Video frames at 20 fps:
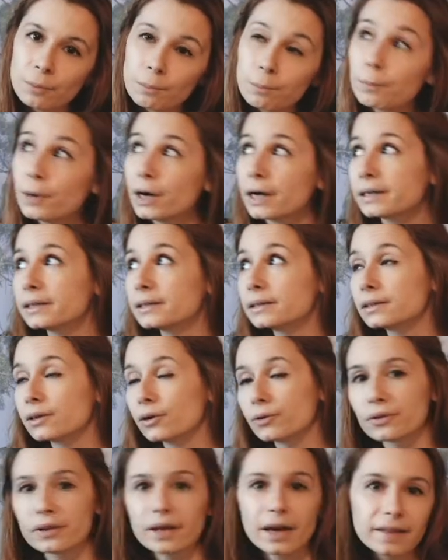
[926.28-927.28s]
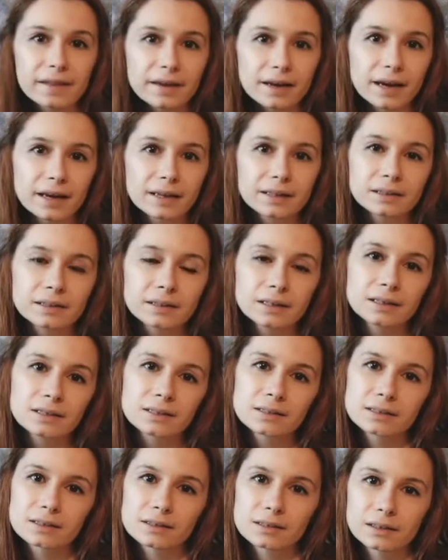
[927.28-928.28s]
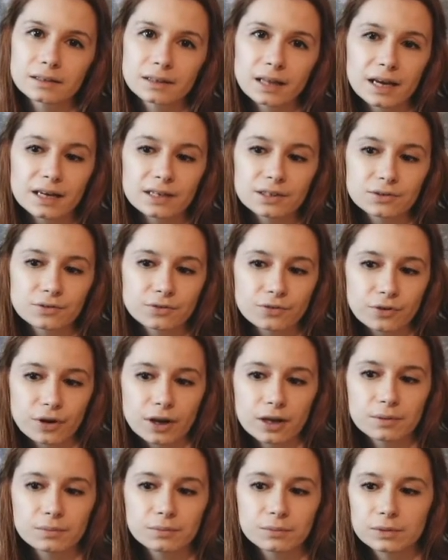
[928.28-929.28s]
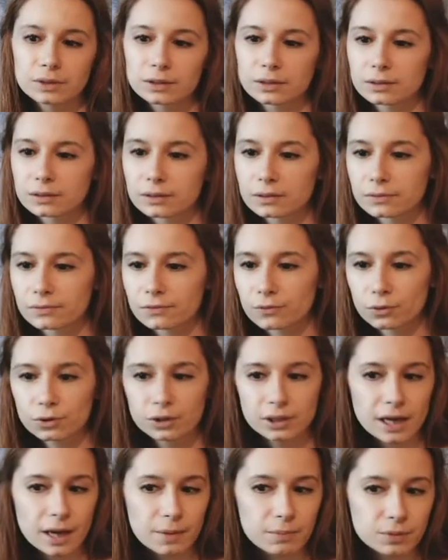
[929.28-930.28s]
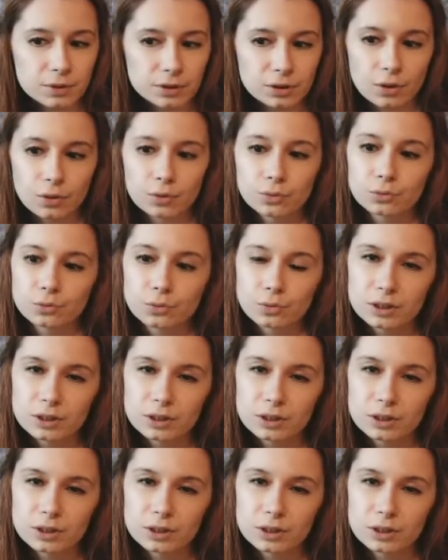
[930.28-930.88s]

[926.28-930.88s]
But on the other hand, it's a nice frame for the episode.